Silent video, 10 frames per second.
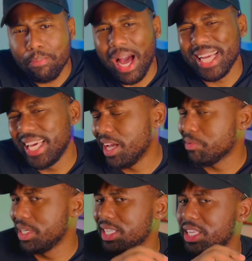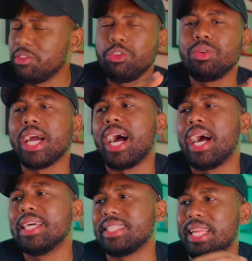I can't really give you
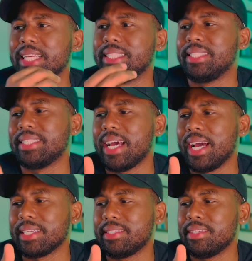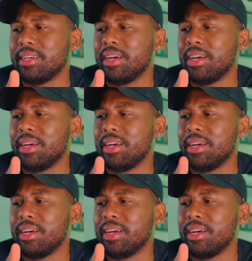guys an exact,